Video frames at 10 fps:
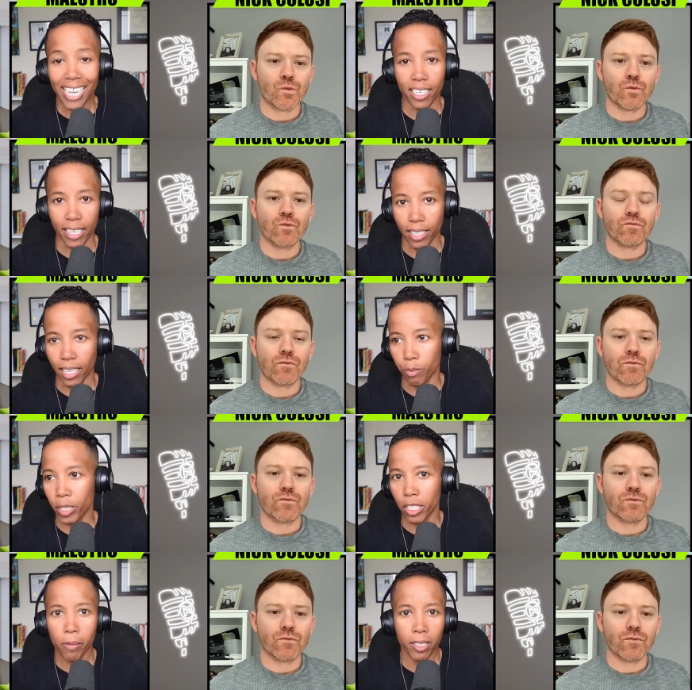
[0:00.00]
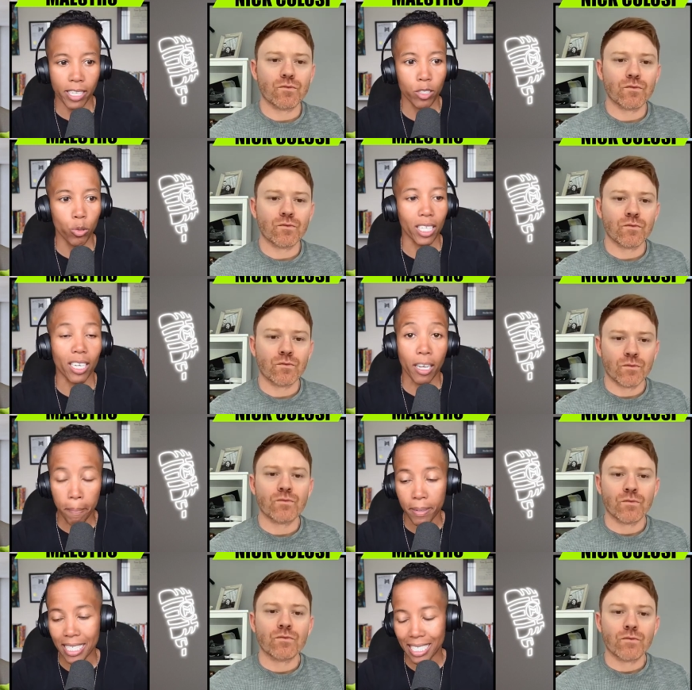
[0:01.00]
Speaker 1: in it. And I mean, you can hear about the actual like
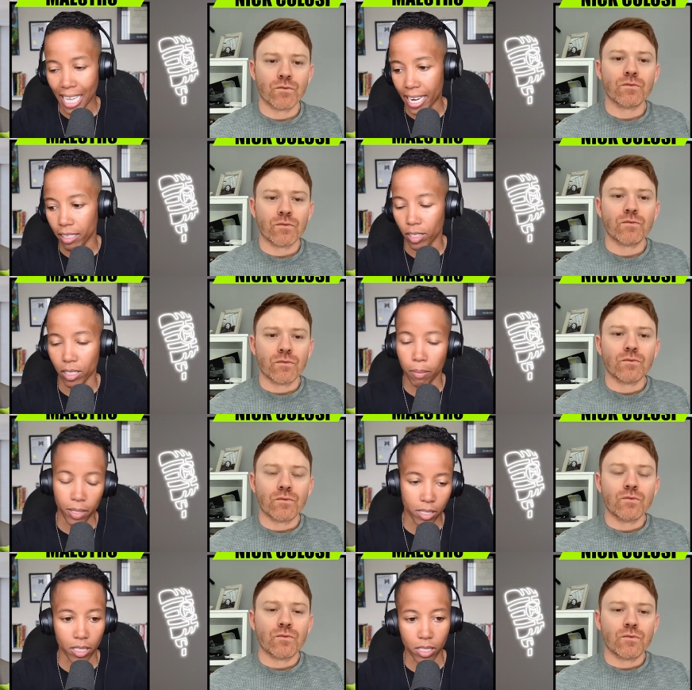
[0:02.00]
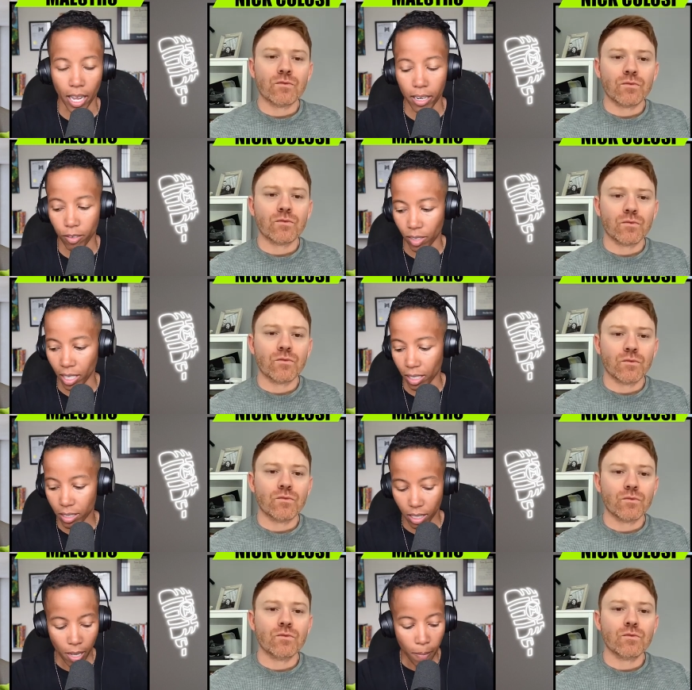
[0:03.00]
company side of it, the business side of
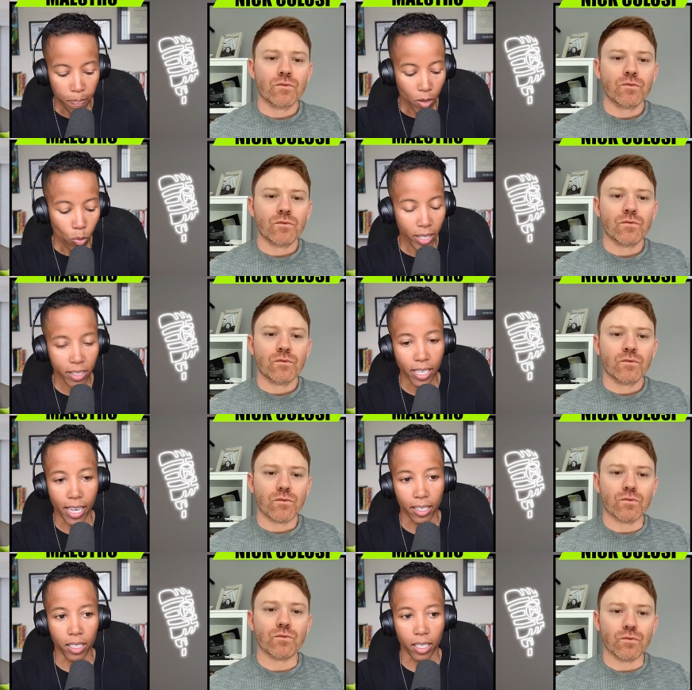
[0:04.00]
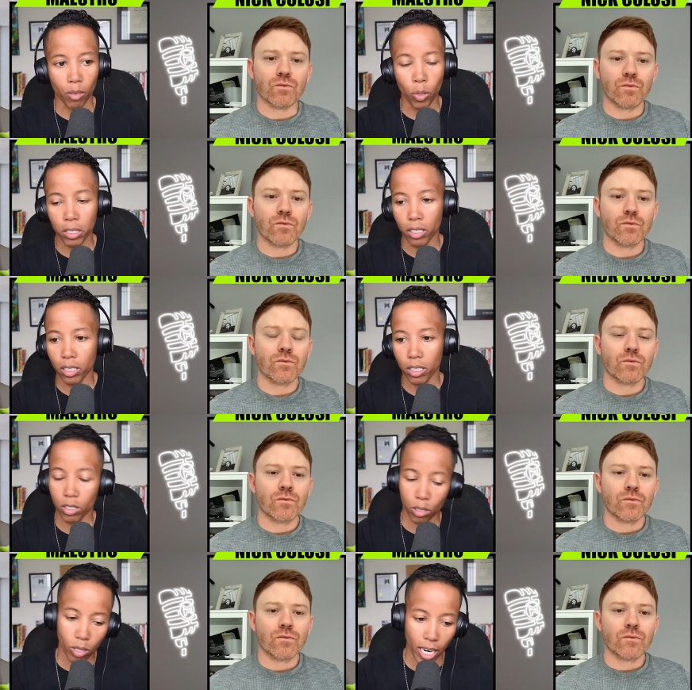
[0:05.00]
things. With that, mm-hmm. Nick, one of the
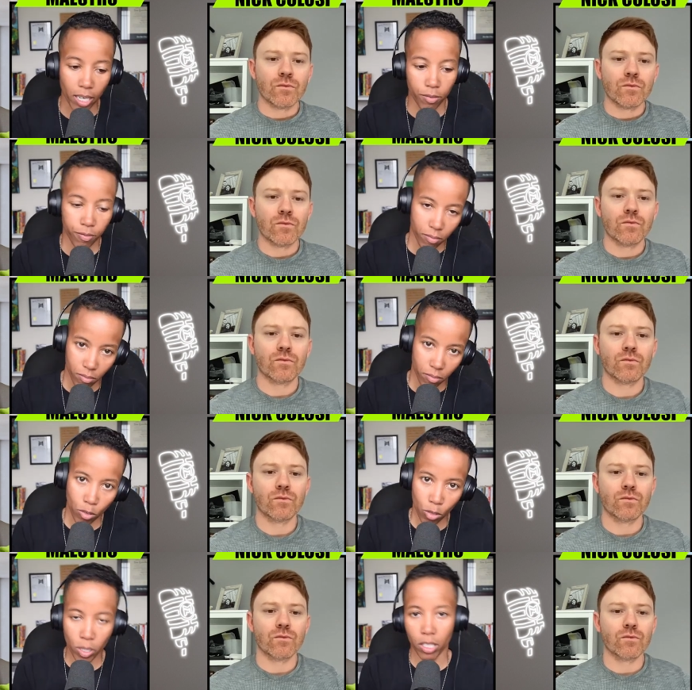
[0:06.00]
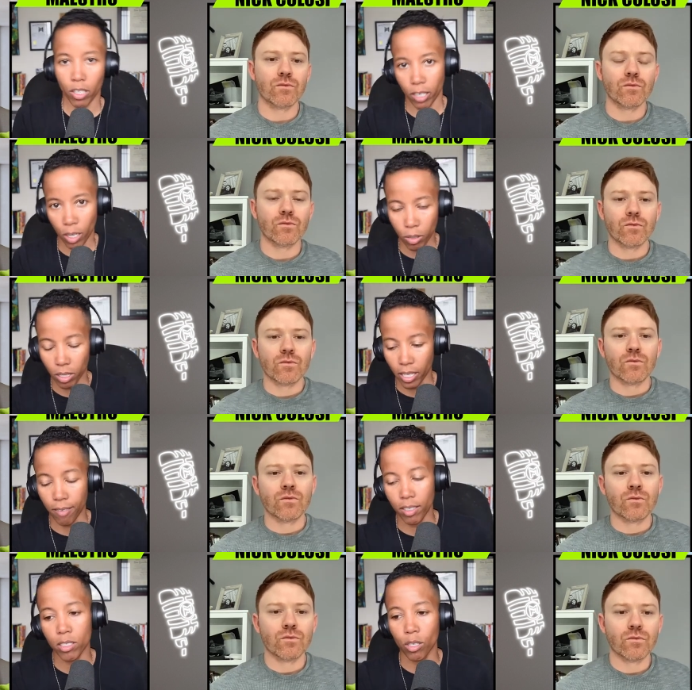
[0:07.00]
things that you kind of threw in there and I want to
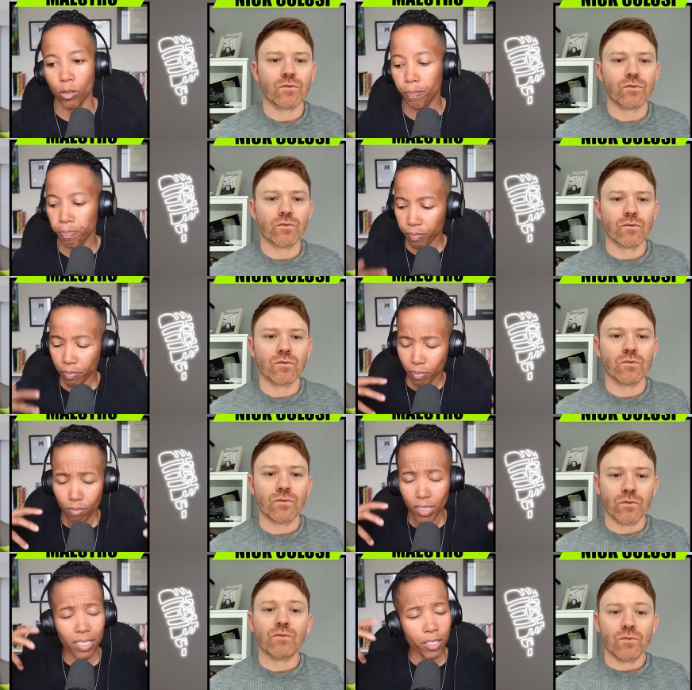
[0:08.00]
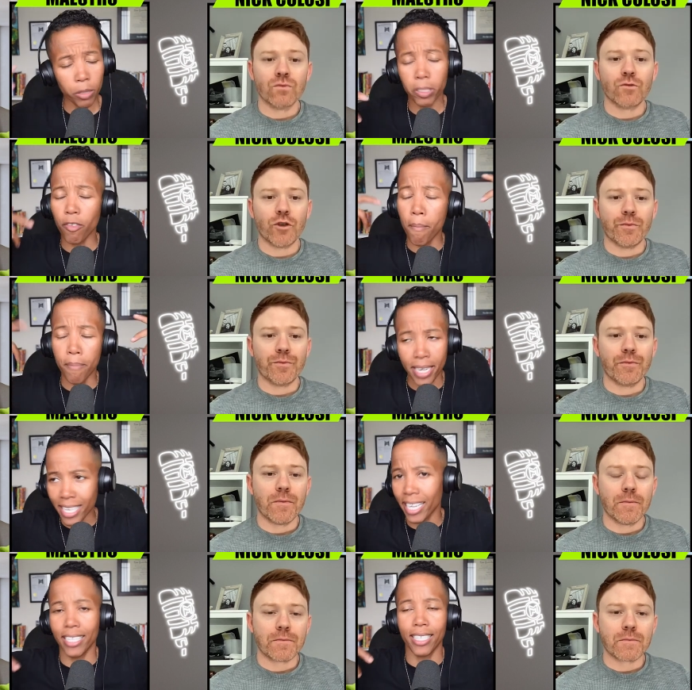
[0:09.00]
dive into in terms sure. of
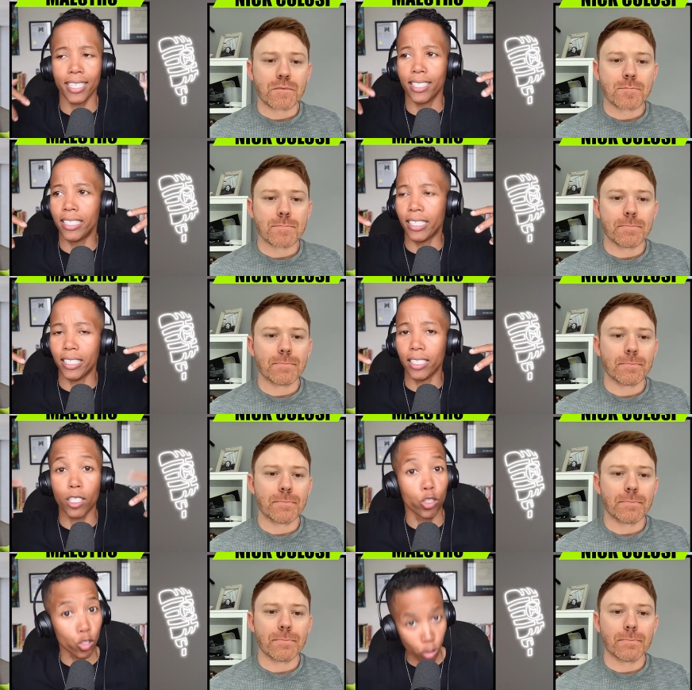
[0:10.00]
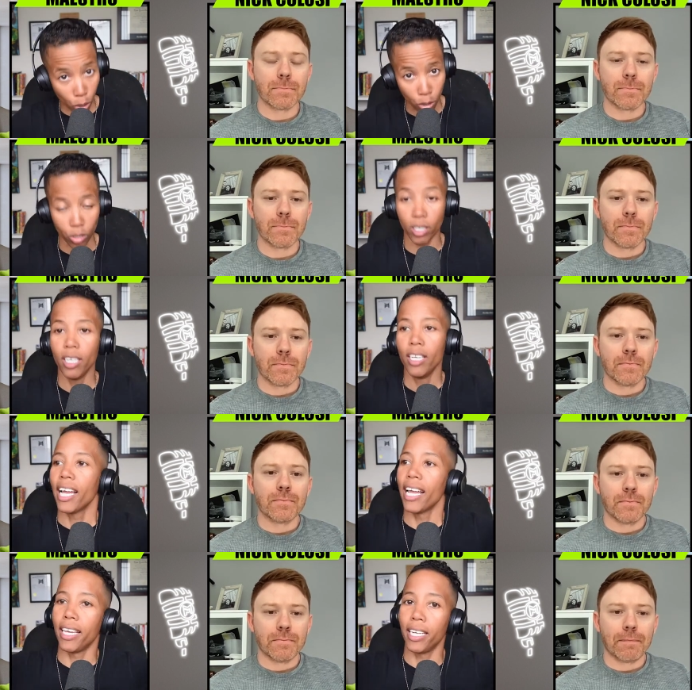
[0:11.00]
mitigating the concern
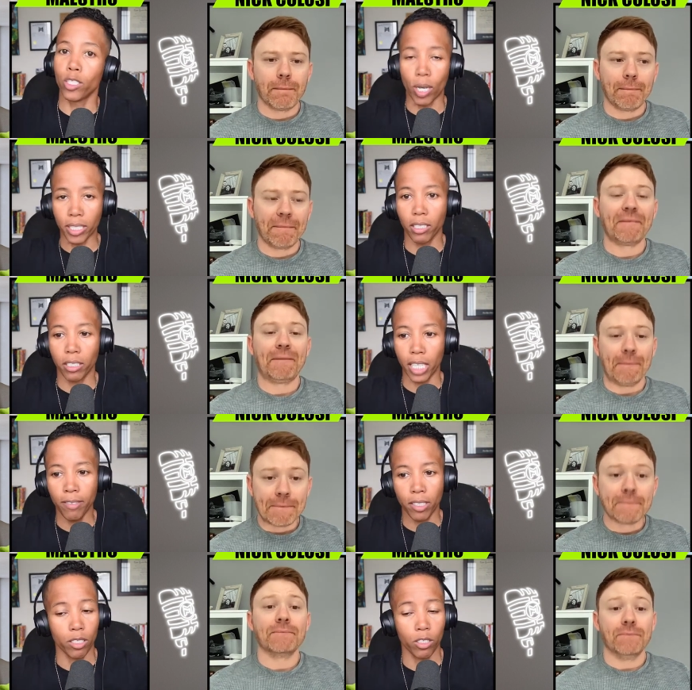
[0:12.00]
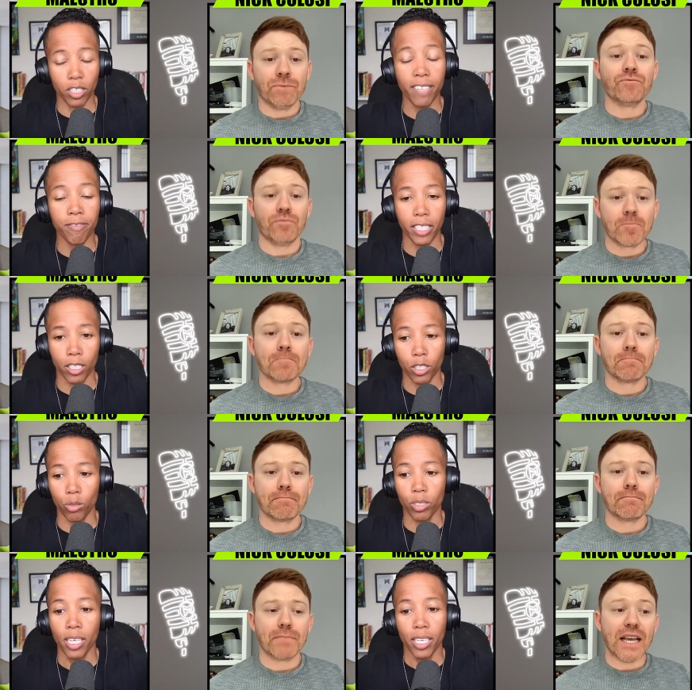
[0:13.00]
and addressing the safety safety
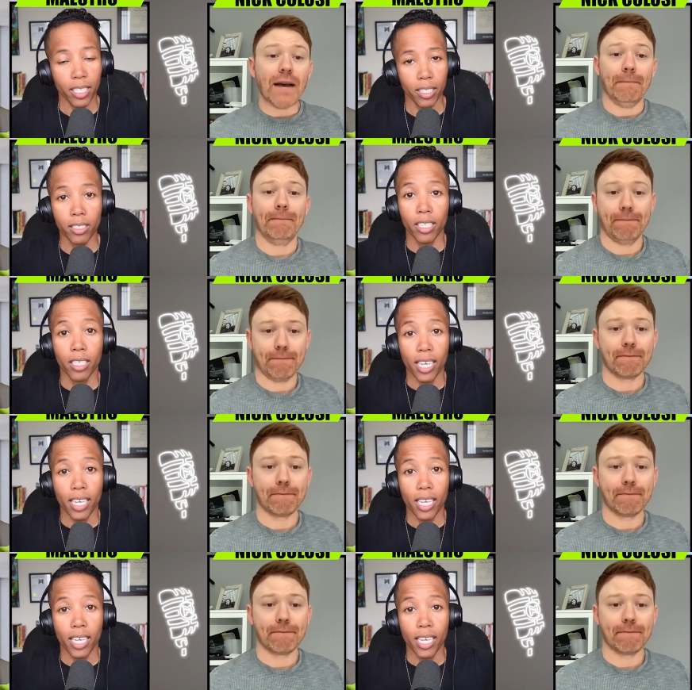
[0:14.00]
issues yeah. is